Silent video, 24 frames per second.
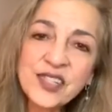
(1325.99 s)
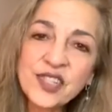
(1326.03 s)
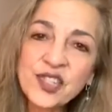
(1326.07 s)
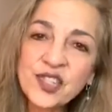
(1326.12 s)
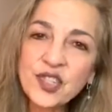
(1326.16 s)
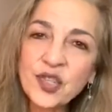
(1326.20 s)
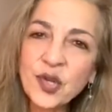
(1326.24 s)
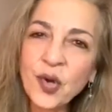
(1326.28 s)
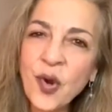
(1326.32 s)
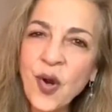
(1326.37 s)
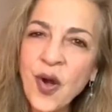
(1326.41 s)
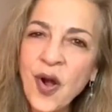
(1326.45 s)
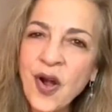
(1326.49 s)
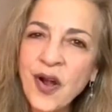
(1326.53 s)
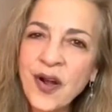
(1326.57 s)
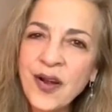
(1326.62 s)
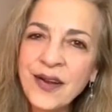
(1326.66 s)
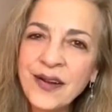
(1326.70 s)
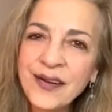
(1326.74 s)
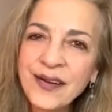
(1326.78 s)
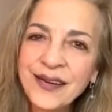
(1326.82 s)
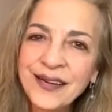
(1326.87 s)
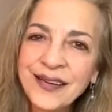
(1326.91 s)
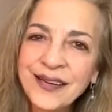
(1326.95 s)

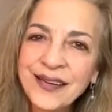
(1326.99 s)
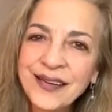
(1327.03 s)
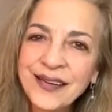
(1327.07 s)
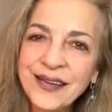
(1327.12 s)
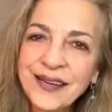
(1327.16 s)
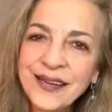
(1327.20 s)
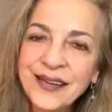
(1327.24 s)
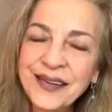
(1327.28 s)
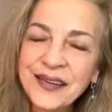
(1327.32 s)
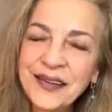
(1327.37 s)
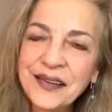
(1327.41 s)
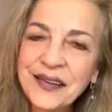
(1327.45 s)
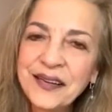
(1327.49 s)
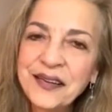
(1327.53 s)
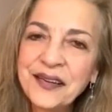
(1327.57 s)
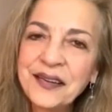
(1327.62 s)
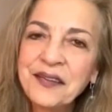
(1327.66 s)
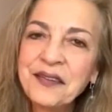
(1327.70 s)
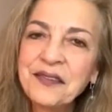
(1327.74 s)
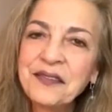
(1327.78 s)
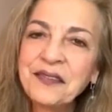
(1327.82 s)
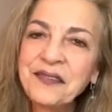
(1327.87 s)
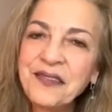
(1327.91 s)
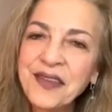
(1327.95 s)
scar
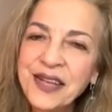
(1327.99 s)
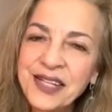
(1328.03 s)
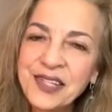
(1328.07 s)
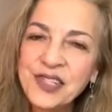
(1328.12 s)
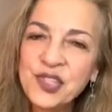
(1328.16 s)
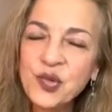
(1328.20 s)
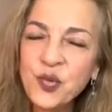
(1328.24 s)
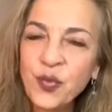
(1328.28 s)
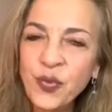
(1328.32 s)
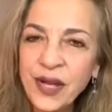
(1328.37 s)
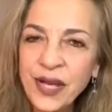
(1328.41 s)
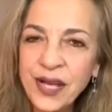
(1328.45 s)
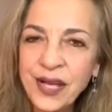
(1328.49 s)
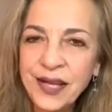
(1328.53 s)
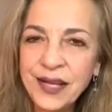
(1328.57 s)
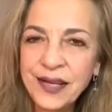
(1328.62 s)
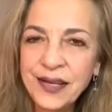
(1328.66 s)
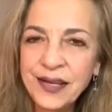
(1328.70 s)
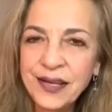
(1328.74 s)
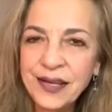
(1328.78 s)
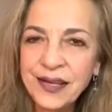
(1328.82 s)
fades away,